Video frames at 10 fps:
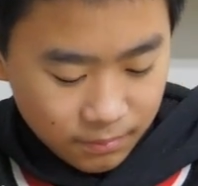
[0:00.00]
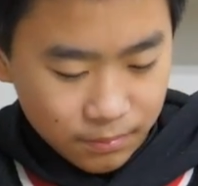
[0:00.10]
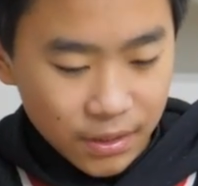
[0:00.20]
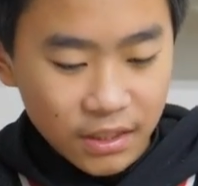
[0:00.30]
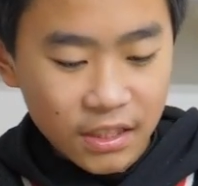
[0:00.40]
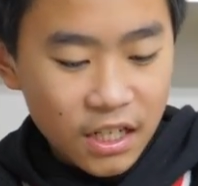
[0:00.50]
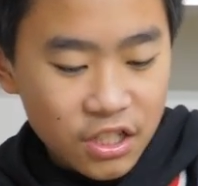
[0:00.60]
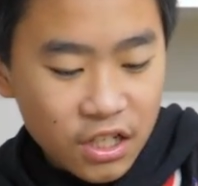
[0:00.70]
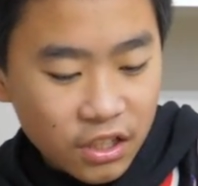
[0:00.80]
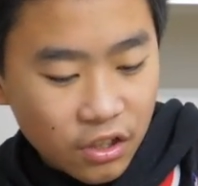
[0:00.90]
Because it's
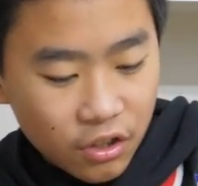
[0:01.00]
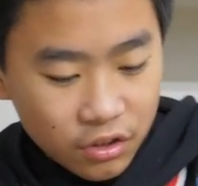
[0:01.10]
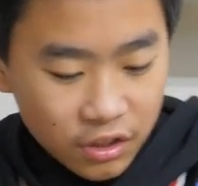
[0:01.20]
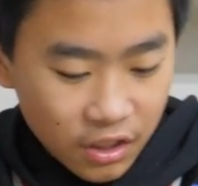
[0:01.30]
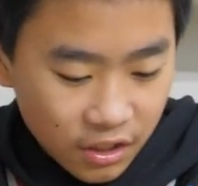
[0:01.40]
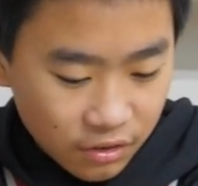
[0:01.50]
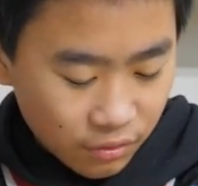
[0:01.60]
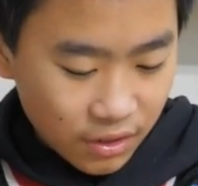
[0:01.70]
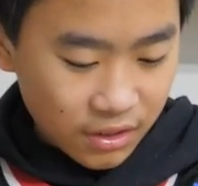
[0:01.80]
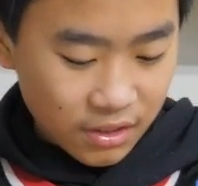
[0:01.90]
actually kind of hard to cut through
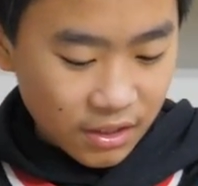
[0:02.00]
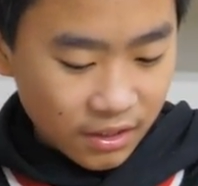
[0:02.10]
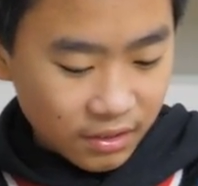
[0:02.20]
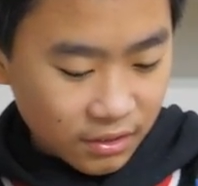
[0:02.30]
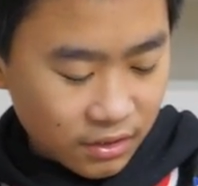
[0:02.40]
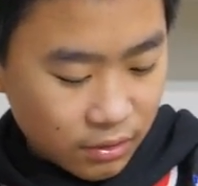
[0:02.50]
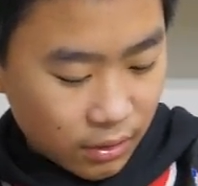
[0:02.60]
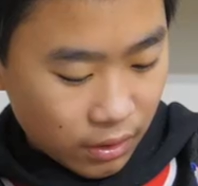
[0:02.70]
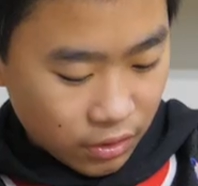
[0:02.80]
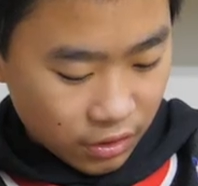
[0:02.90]
this thing, so I'll